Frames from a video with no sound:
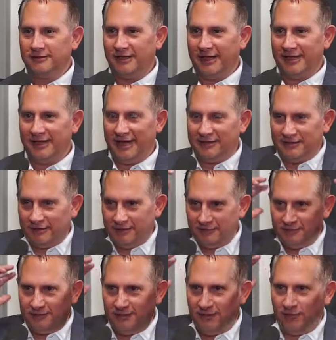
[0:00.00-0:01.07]
They
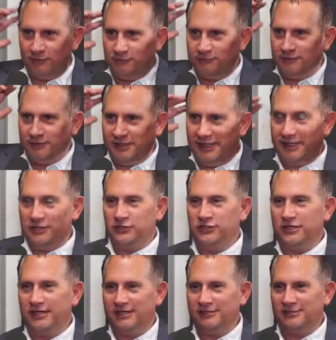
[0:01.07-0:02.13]
connected, you know,
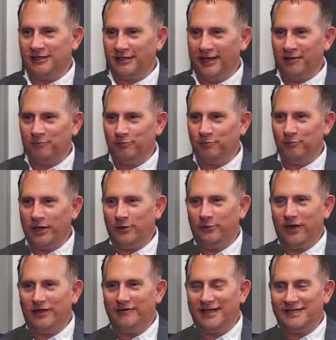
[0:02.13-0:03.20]
EEGs and they got
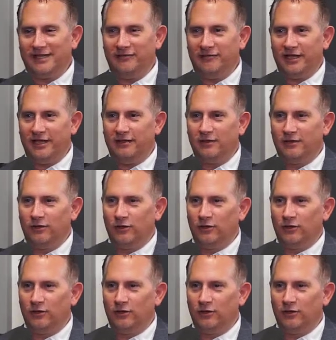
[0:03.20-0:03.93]
brainwave activity.